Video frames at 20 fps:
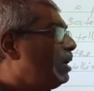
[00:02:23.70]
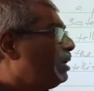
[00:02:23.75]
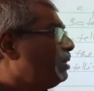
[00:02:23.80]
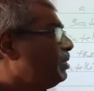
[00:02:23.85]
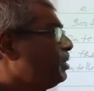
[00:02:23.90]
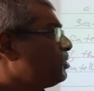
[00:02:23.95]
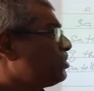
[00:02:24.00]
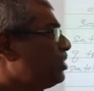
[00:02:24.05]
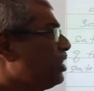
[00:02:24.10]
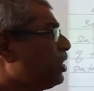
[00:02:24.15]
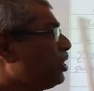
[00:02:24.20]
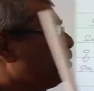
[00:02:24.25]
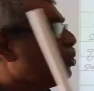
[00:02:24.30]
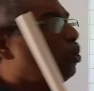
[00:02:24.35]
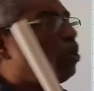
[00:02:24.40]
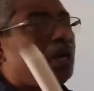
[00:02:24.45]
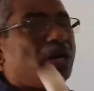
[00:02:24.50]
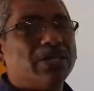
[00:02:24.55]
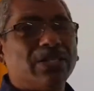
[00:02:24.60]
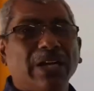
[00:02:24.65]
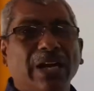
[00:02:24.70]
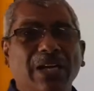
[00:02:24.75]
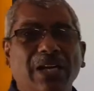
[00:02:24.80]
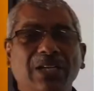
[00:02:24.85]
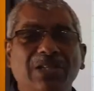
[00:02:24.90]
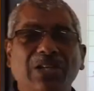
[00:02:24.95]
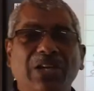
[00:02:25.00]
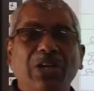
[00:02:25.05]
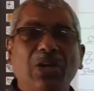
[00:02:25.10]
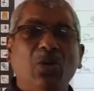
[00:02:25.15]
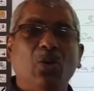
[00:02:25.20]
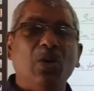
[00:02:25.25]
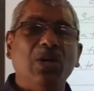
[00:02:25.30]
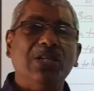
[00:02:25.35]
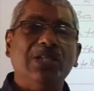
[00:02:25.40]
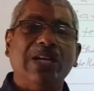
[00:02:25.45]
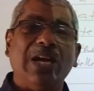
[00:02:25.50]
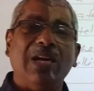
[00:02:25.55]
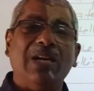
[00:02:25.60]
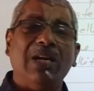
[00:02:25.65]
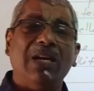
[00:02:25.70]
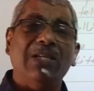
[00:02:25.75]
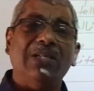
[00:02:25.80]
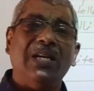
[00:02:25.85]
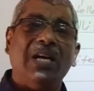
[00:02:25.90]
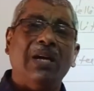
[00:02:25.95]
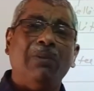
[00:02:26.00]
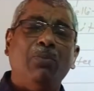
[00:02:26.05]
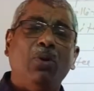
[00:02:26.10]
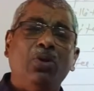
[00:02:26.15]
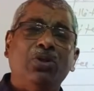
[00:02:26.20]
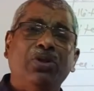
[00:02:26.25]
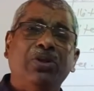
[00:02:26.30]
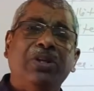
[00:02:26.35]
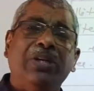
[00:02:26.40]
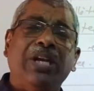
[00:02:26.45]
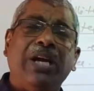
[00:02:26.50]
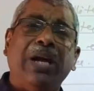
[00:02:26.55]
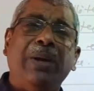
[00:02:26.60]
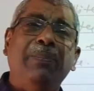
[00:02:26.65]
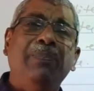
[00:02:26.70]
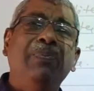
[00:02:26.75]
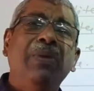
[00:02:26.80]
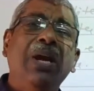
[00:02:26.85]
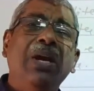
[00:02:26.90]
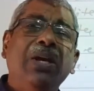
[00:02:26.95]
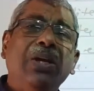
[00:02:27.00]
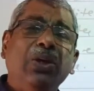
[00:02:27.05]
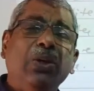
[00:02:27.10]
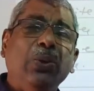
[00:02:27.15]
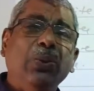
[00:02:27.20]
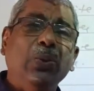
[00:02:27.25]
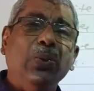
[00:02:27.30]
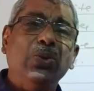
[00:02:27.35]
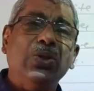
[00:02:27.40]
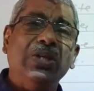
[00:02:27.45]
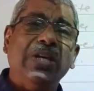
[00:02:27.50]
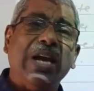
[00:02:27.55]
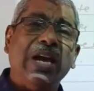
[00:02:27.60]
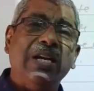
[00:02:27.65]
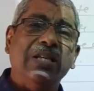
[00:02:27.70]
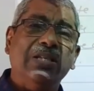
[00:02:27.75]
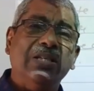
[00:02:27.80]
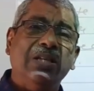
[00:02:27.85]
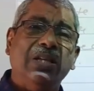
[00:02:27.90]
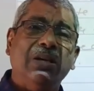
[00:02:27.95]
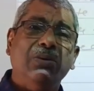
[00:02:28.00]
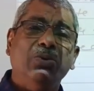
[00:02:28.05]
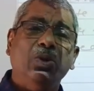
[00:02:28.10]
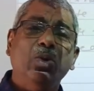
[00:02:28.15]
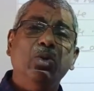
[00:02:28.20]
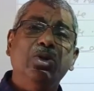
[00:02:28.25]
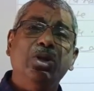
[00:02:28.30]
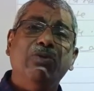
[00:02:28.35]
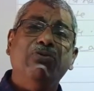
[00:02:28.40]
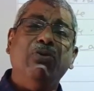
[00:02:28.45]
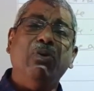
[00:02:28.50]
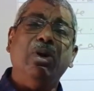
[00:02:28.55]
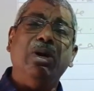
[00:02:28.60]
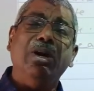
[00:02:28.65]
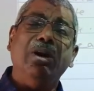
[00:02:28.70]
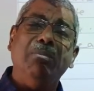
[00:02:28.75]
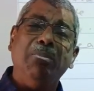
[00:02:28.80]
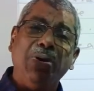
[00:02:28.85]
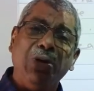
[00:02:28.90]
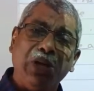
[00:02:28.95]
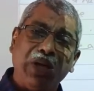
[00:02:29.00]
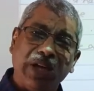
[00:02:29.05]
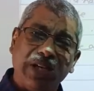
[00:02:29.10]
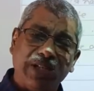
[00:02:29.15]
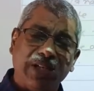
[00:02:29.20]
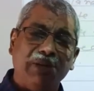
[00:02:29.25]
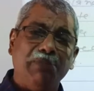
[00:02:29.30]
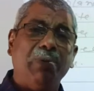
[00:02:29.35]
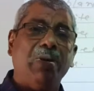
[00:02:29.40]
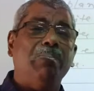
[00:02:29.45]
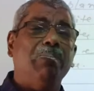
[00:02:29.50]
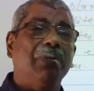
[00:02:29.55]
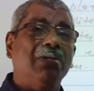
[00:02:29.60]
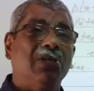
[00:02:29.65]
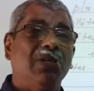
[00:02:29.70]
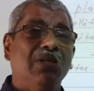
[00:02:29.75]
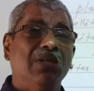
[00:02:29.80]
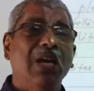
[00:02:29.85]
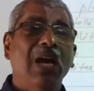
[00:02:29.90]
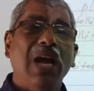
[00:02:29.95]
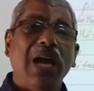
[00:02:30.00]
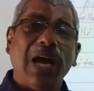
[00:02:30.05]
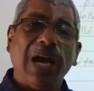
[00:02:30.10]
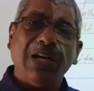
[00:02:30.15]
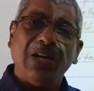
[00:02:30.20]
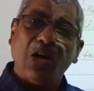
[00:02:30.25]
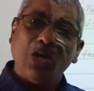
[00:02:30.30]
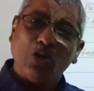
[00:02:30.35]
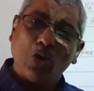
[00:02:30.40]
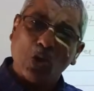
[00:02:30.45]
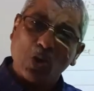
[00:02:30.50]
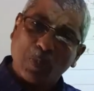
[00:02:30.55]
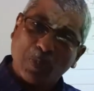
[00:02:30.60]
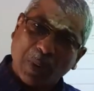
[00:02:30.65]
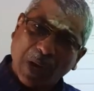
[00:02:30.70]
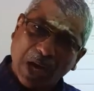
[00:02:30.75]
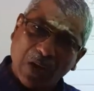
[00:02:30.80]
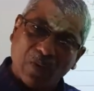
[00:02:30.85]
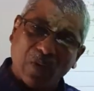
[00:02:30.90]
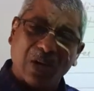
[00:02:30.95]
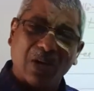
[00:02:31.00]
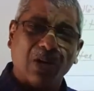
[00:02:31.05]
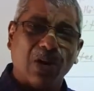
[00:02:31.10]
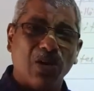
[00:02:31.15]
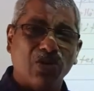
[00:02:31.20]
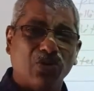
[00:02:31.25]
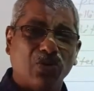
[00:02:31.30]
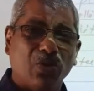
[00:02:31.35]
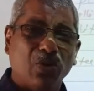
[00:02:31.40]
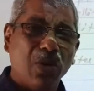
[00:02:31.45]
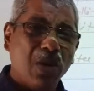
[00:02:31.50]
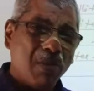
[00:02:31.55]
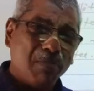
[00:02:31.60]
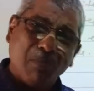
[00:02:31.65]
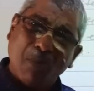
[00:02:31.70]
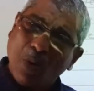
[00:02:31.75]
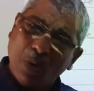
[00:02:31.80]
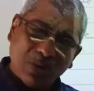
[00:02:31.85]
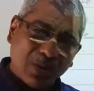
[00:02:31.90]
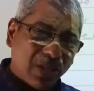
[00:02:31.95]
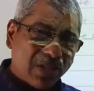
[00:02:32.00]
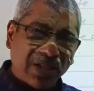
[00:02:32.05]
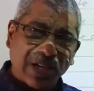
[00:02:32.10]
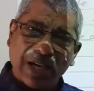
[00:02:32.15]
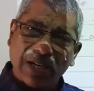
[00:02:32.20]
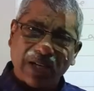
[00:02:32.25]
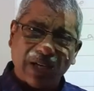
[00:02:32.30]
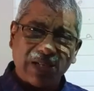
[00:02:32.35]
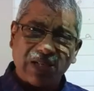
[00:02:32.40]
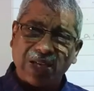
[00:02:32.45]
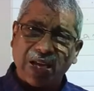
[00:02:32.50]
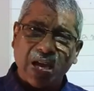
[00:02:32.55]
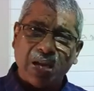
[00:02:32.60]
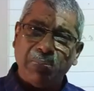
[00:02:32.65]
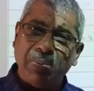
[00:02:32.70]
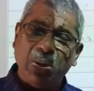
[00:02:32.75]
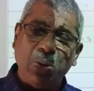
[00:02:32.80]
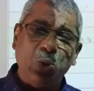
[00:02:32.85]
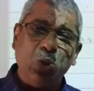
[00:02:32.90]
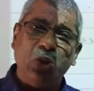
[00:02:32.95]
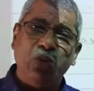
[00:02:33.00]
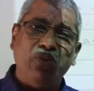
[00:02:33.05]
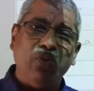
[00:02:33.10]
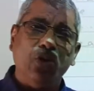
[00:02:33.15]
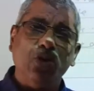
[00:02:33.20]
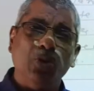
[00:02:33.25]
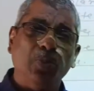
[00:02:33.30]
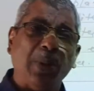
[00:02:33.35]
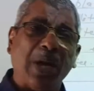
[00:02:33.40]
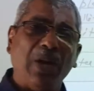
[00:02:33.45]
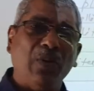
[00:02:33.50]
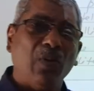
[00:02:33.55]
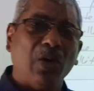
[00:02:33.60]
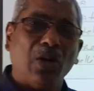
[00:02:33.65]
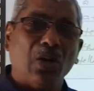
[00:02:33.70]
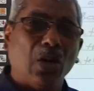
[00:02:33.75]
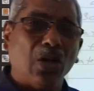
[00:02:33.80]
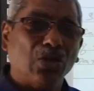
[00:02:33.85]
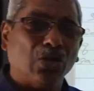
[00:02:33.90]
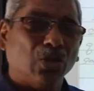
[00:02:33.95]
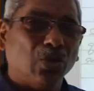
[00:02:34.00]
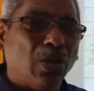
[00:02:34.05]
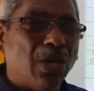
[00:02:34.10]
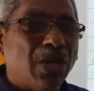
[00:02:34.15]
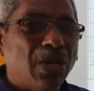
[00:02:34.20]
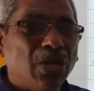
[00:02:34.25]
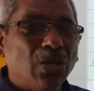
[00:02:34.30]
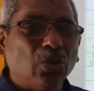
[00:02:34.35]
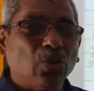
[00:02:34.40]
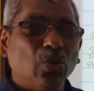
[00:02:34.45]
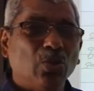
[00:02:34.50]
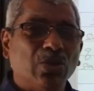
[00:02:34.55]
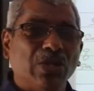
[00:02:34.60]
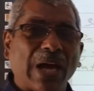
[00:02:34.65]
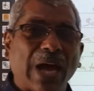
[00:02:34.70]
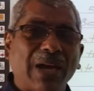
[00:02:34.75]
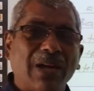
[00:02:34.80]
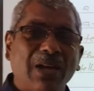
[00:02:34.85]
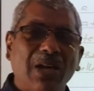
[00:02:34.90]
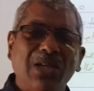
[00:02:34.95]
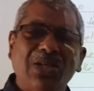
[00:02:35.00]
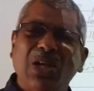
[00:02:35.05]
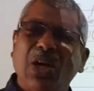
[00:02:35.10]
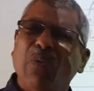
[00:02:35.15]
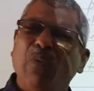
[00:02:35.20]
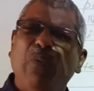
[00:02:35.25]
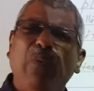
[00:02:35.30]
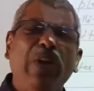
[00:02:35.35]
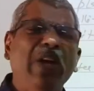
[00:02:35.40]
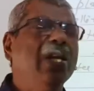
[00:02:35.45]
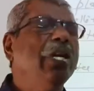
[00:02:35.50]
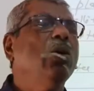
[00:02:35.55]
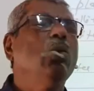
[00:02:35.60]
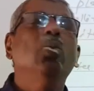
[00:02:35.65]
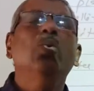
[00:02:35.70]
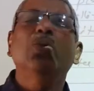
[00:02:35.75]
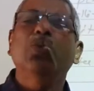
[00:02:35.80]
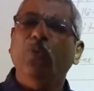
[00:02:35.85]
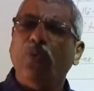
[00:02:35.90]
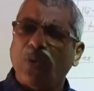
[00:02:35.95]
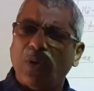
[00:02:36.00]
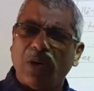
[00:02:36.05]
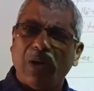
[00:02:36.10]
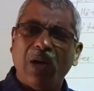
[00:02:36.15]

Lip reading: this equatorial satellites. Equatorial satellites are most of the time used for communication purposes and also spy work also. Both the satellites can be used for spy work also. So satellites are very useful